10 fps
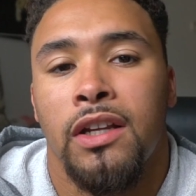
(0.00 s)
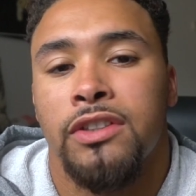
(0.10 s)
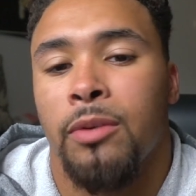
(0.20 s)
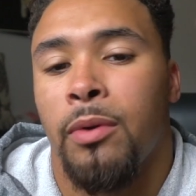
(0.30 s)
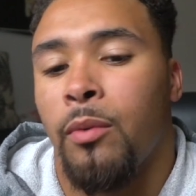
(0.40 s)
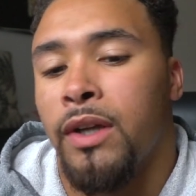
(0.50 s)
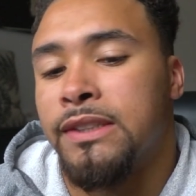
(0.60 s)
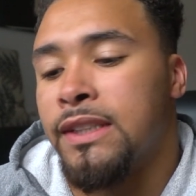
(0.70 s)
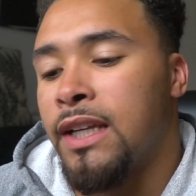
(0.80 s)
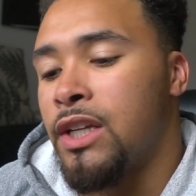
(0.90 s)
There's no point
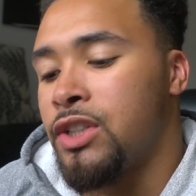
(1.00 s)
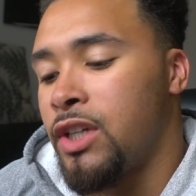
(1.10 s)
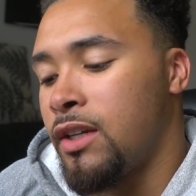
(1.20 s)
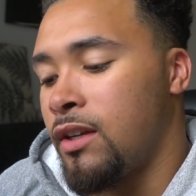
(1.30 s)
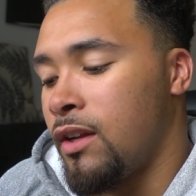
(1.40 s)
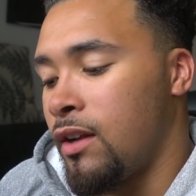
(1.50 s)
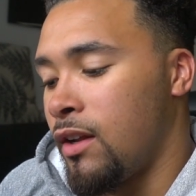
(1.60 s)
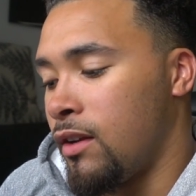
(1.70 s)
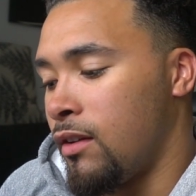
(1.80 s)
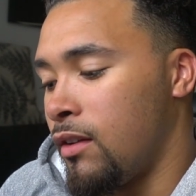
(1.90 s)
wasting energy
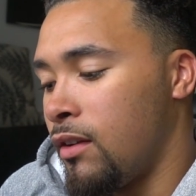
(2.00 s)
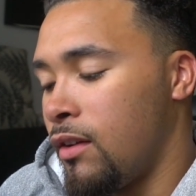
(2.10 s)
in